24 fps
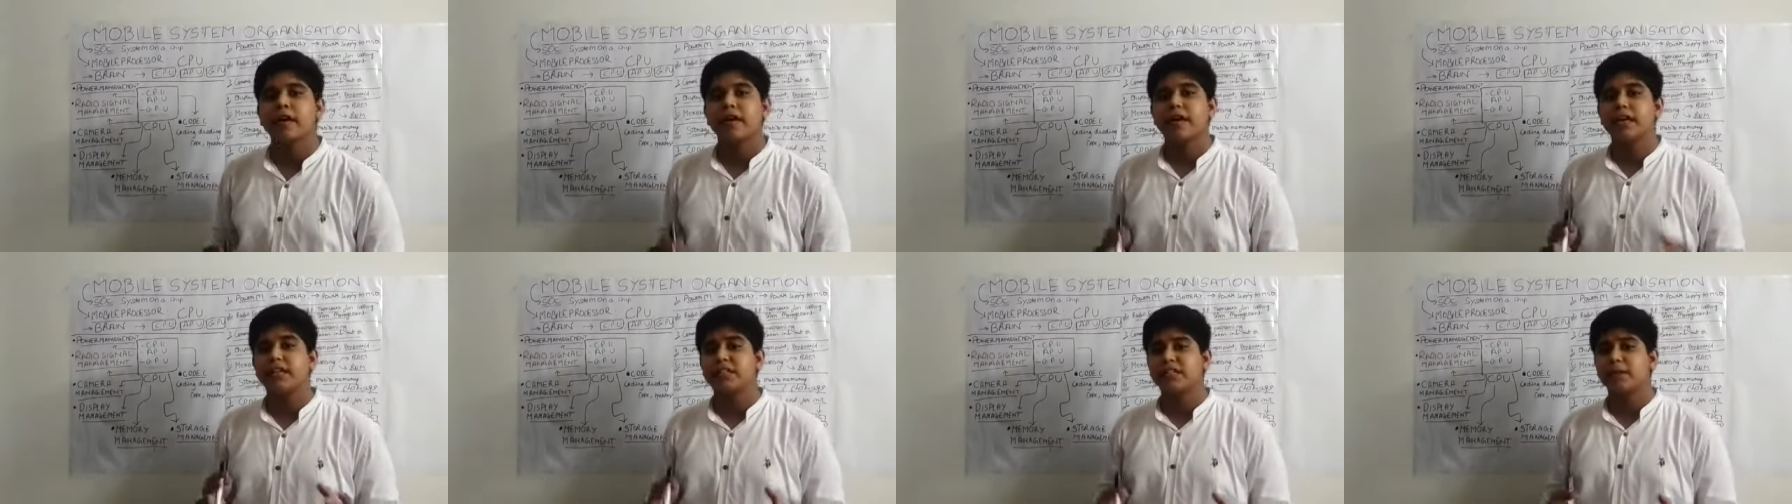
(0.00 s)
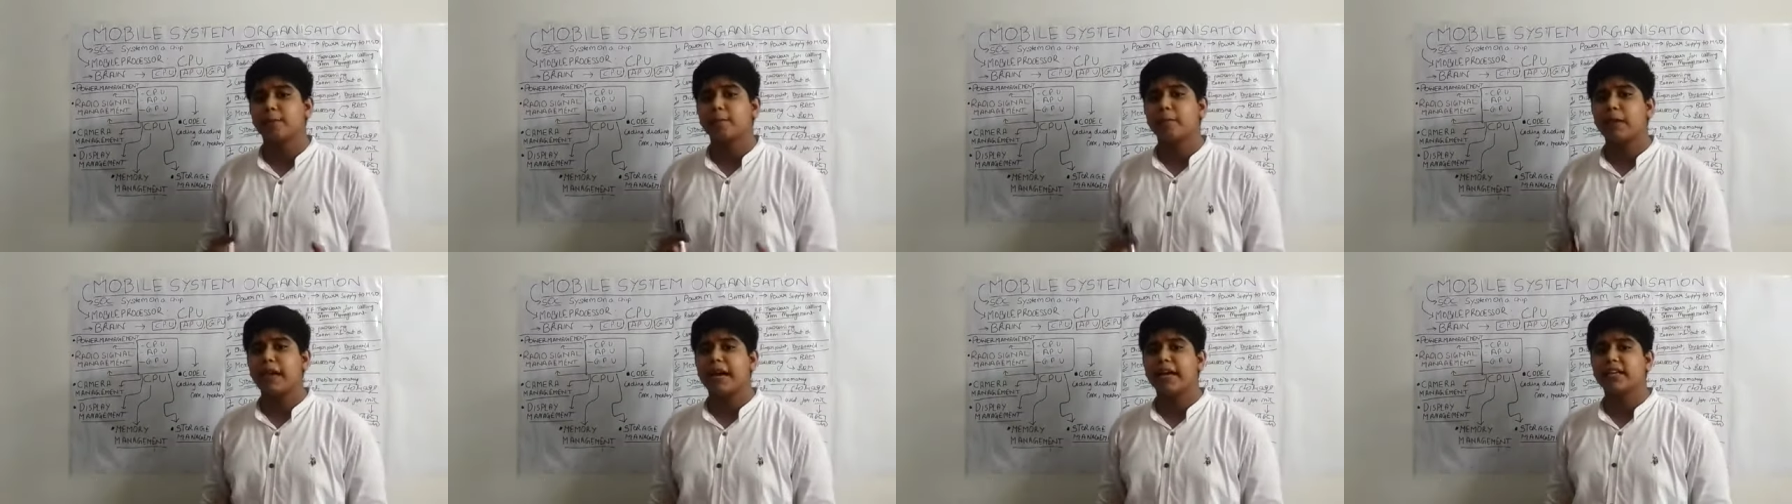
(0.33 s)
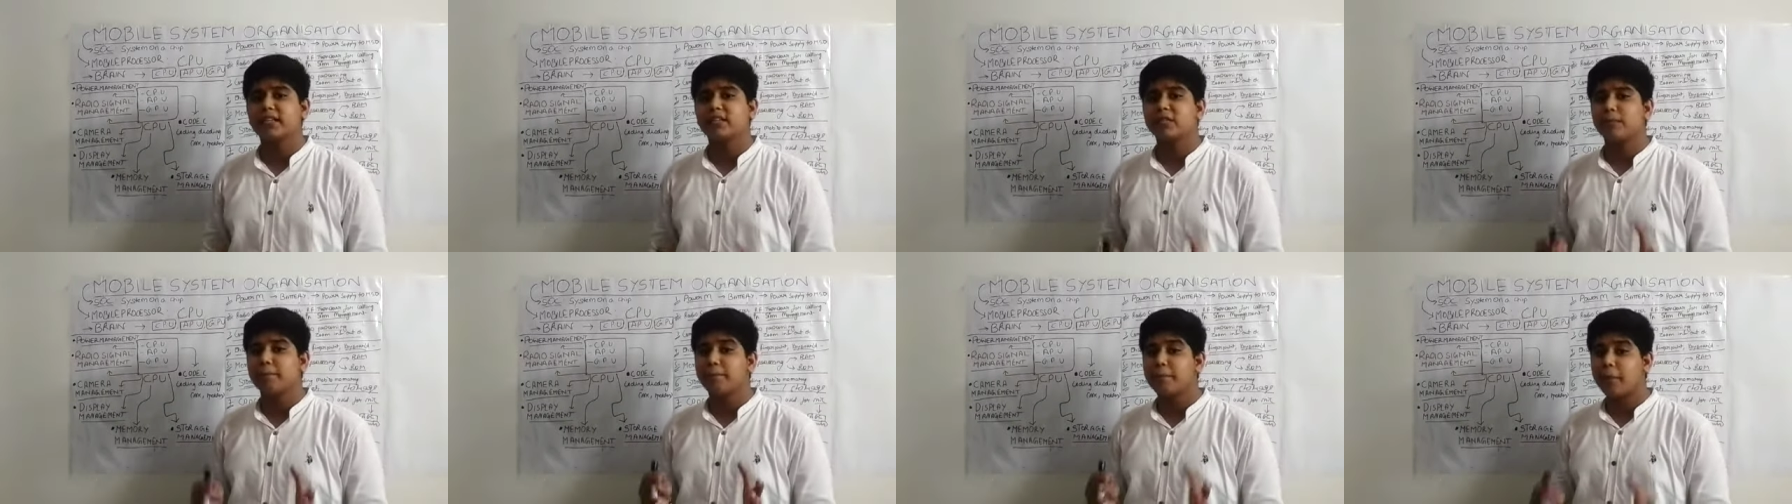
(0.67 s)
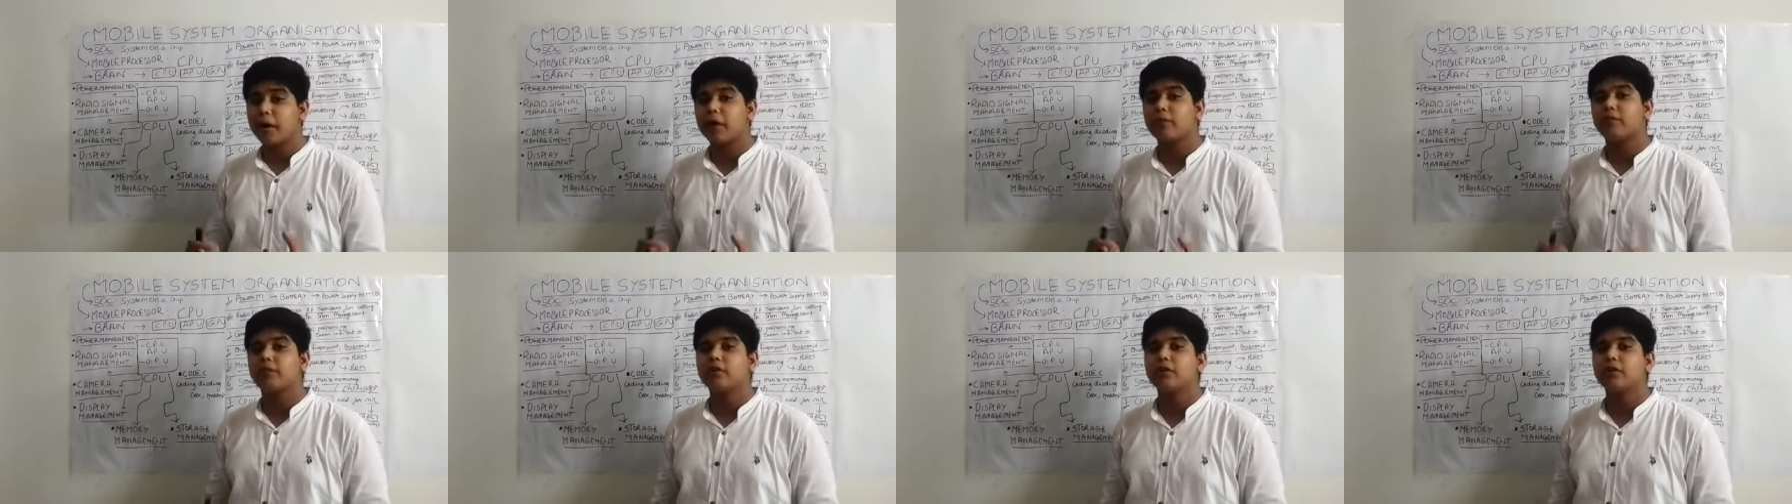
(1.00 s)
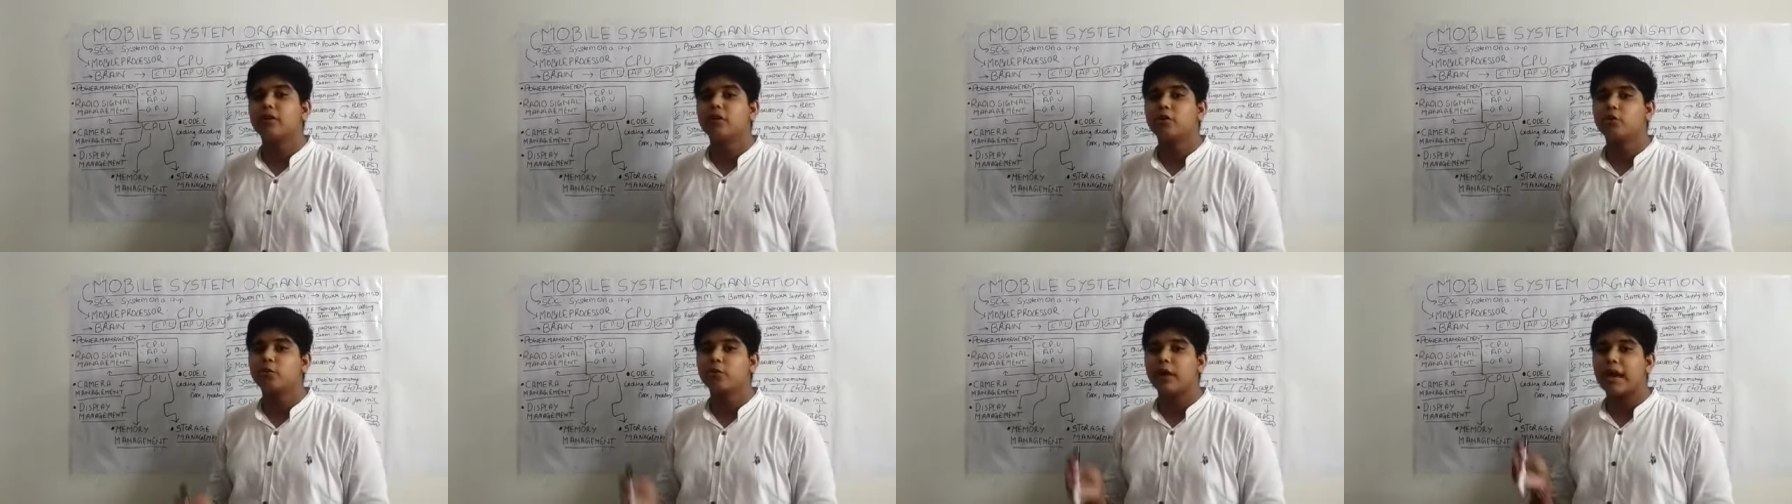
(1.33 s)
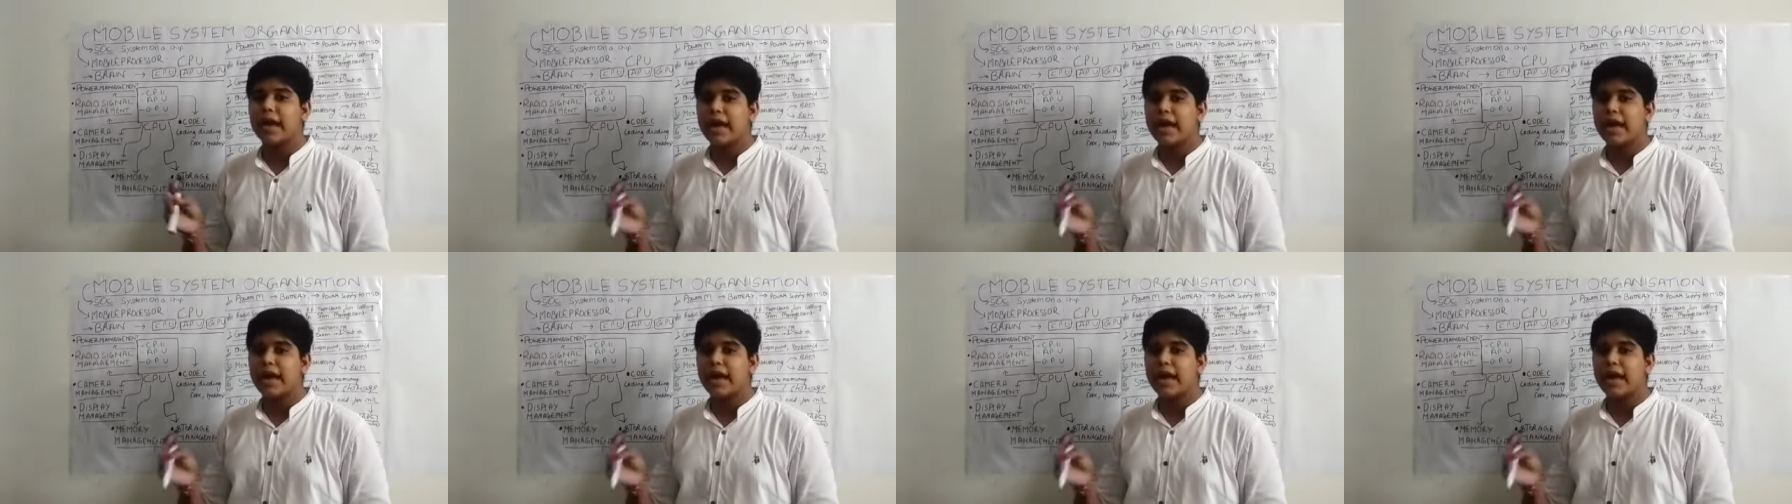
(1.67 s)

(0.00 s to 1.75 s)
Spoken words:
It supplies the power to